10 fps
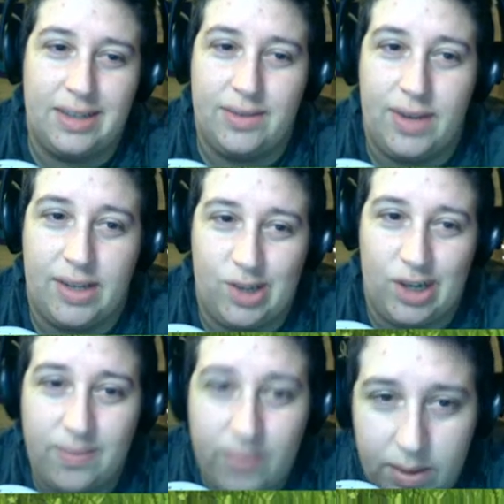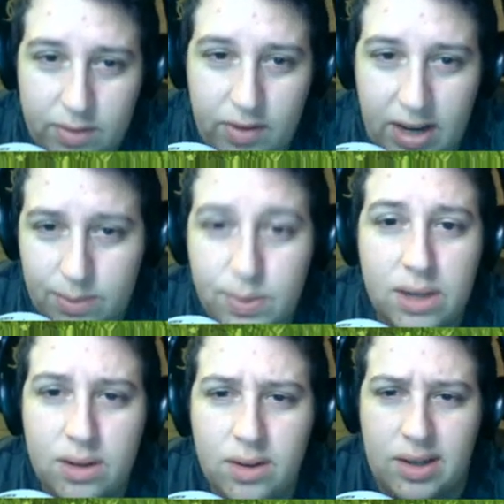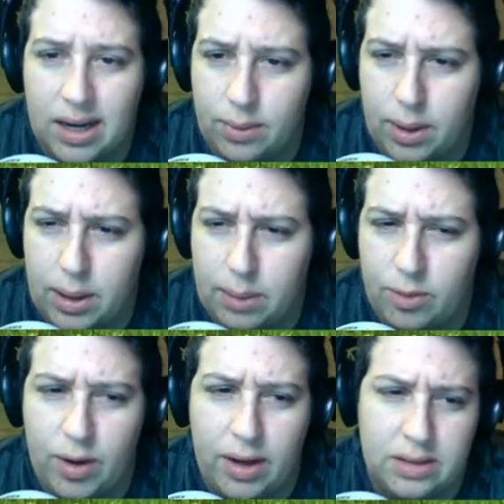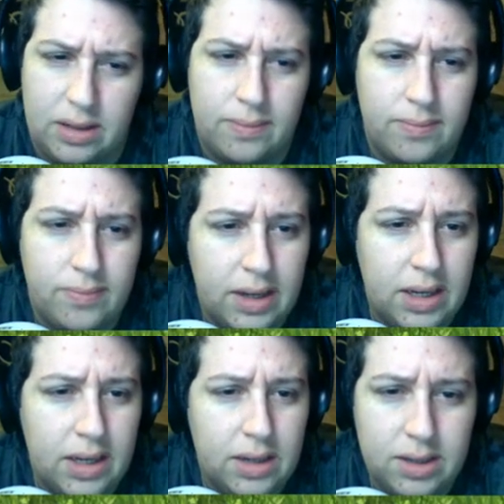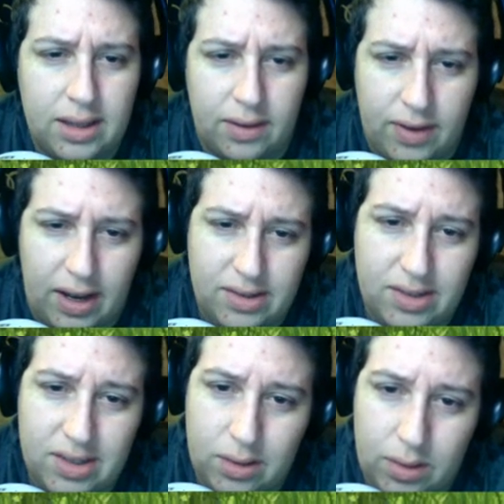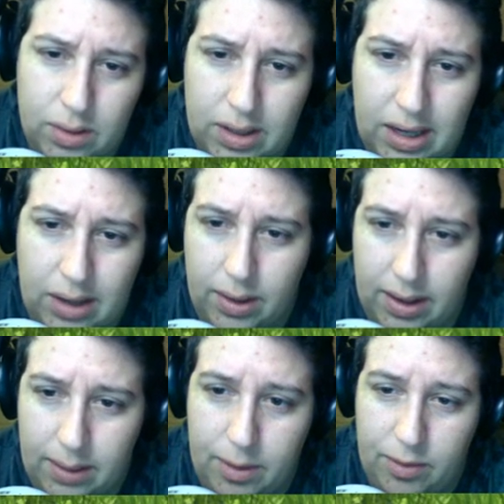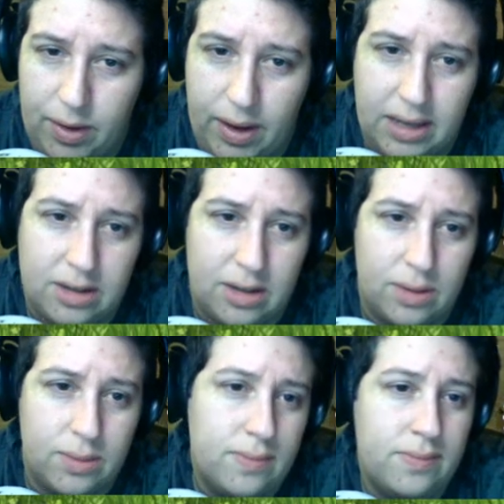an adventure. He was fast, but you knew you could outrun him if you had to. He's not that fast. You knew you could outrun him if you had to.